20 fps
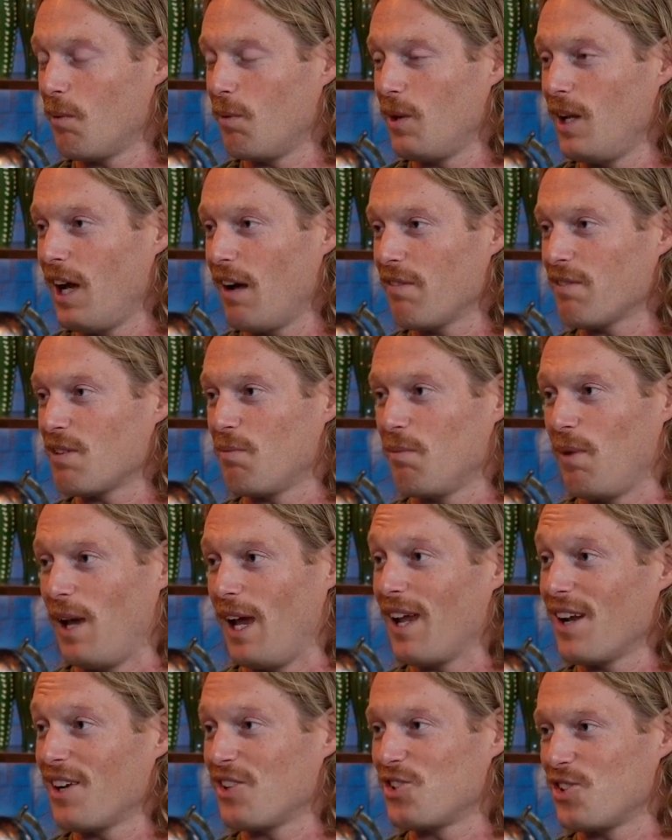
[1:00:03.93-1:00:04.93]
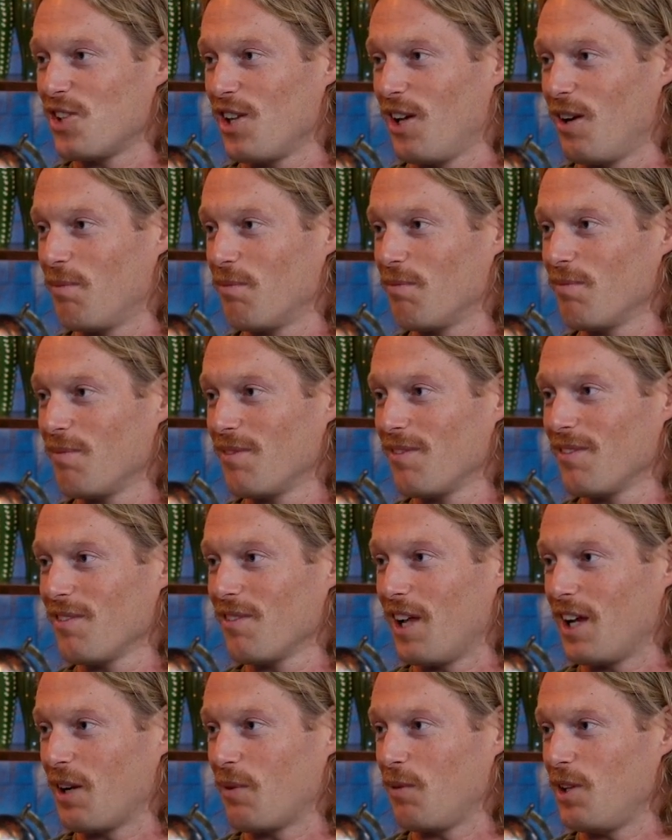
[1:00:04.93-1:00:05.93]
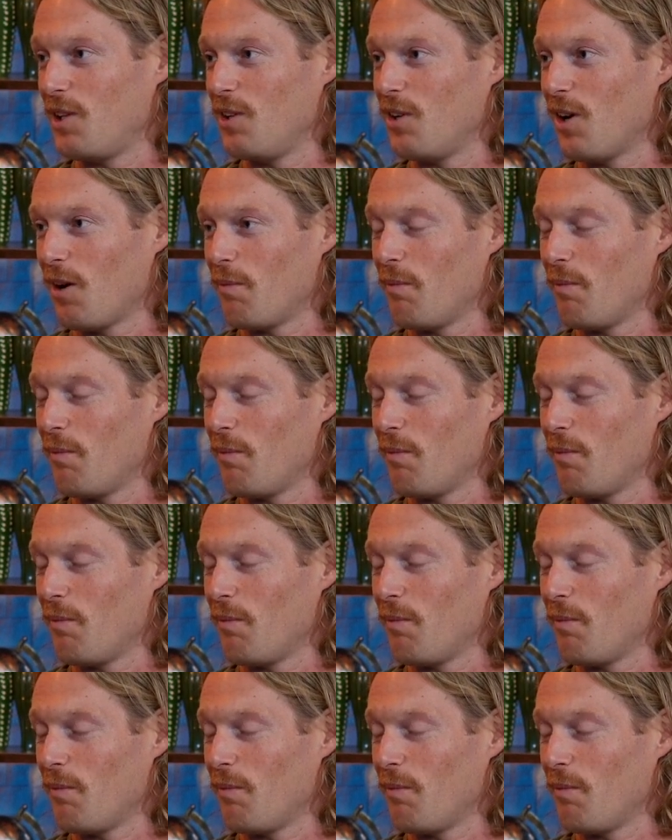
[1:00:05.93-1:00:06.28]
but we have to manage them like we